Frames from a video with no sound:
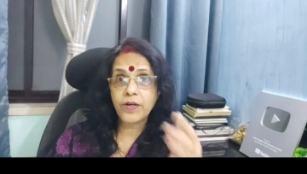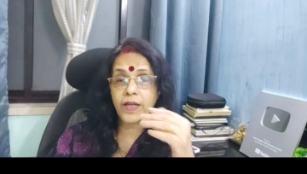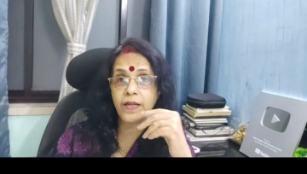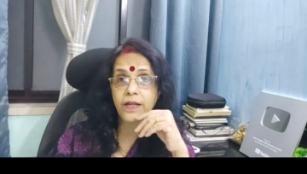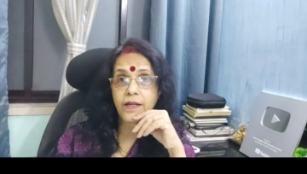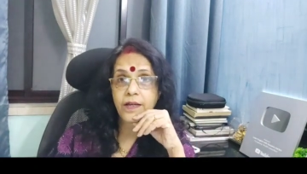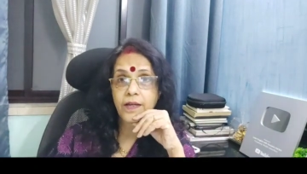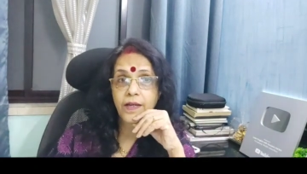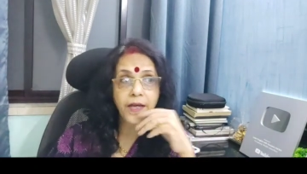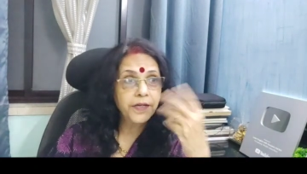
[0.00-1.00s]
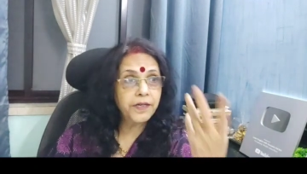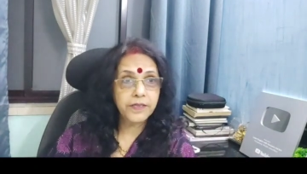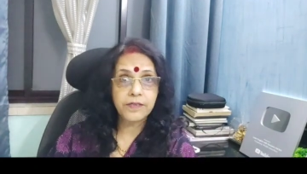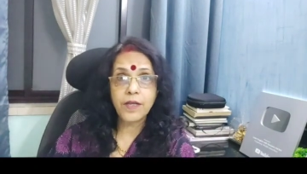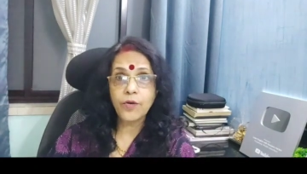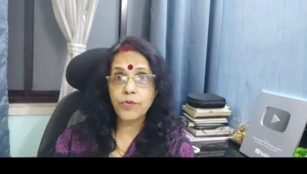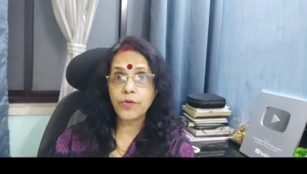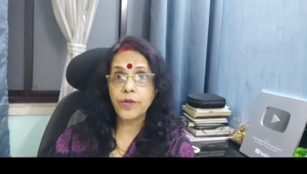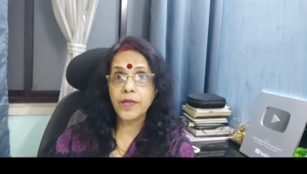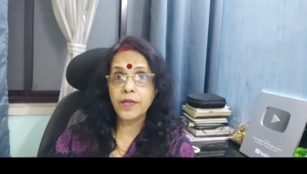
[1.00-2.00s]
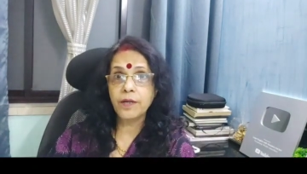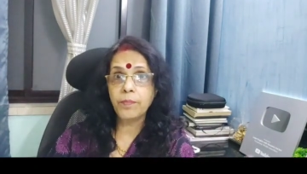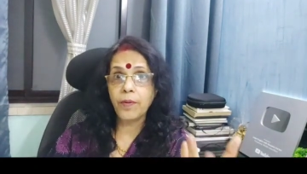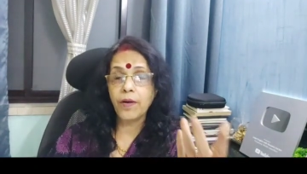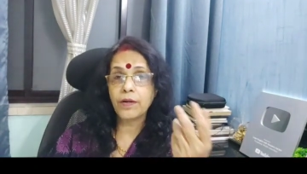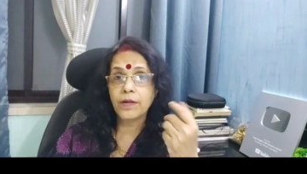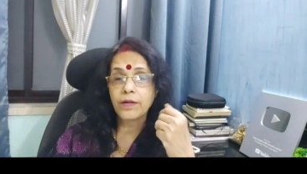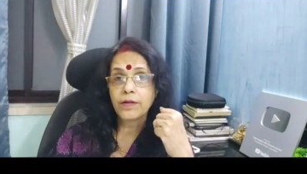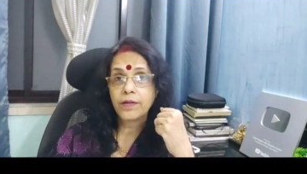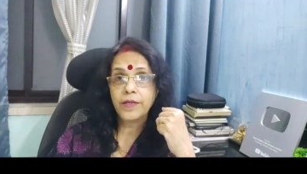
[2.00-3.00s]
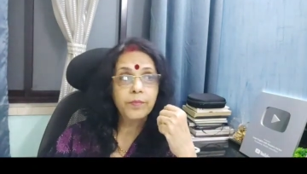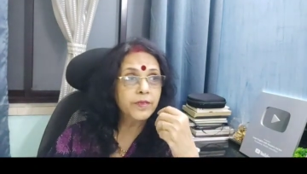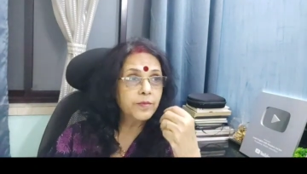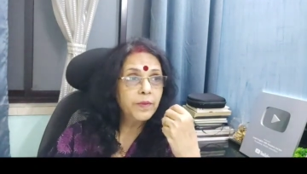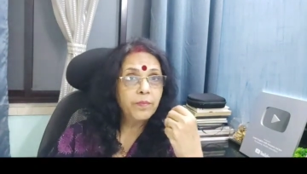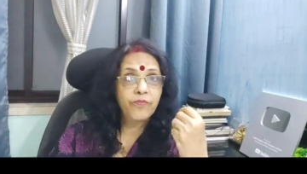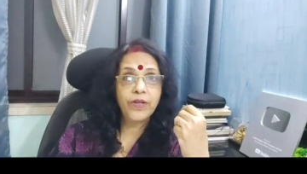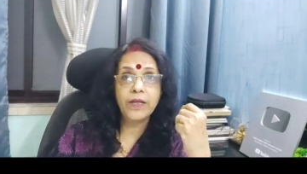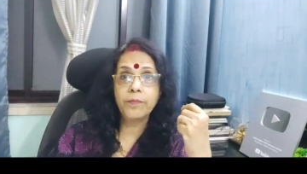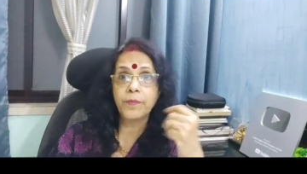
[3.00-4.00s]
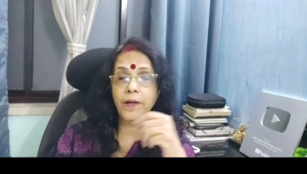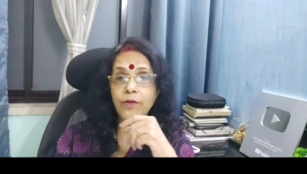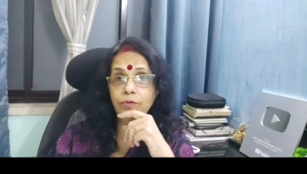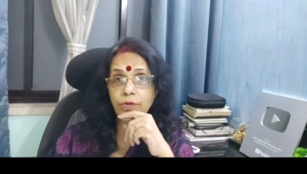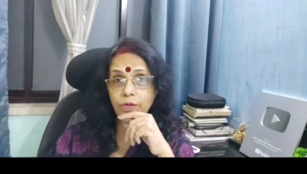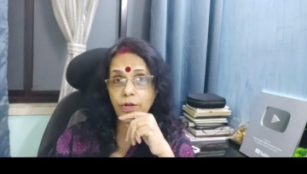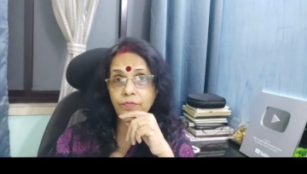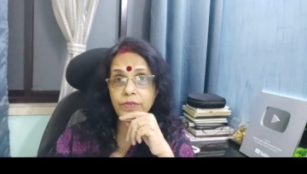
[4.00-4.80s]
tree, and it is now growing in a pot. He must be feeling proud of